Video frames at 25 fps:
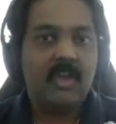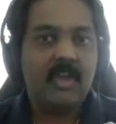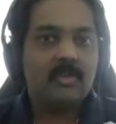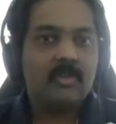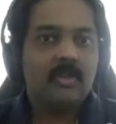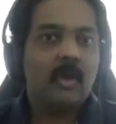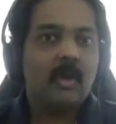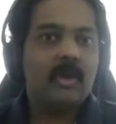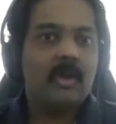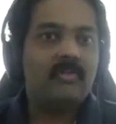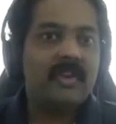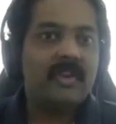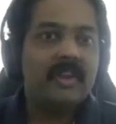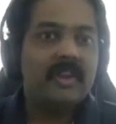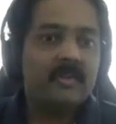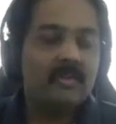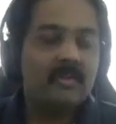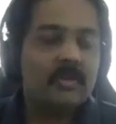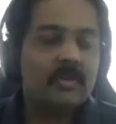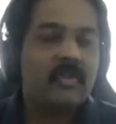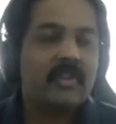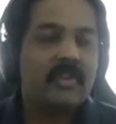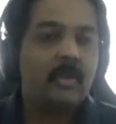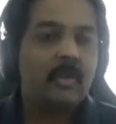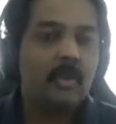So what we did
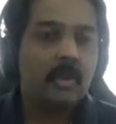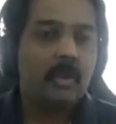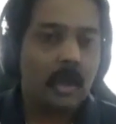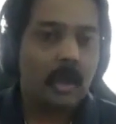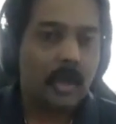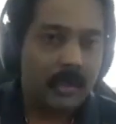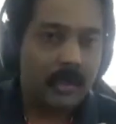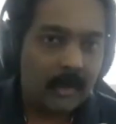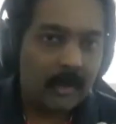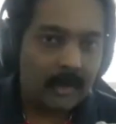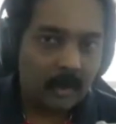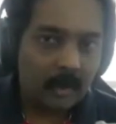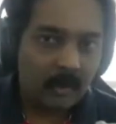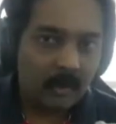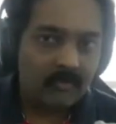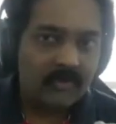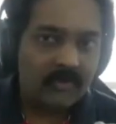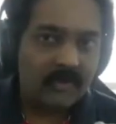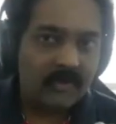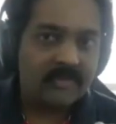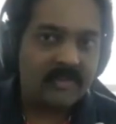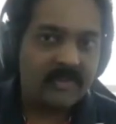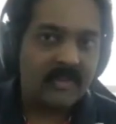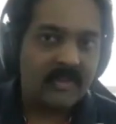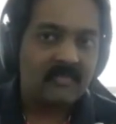was we took an
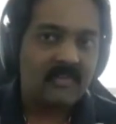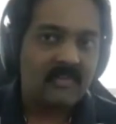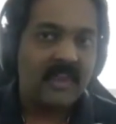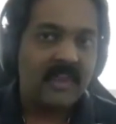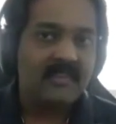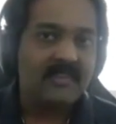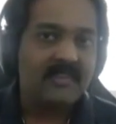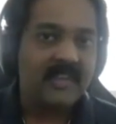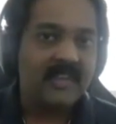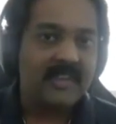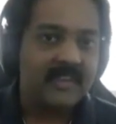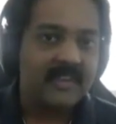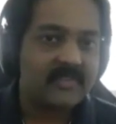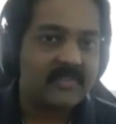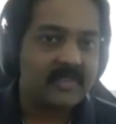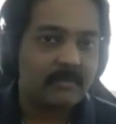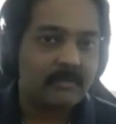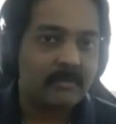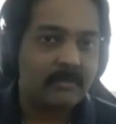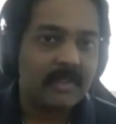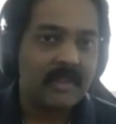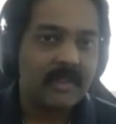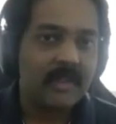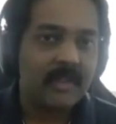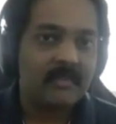off-the-shelf NGINX
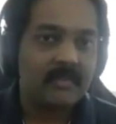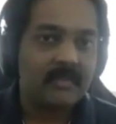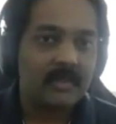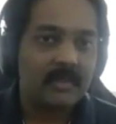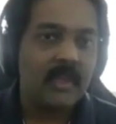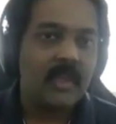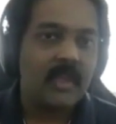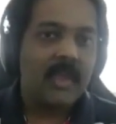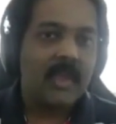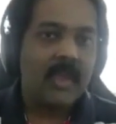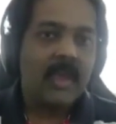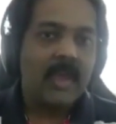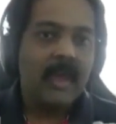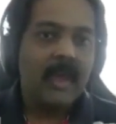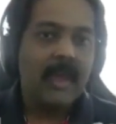application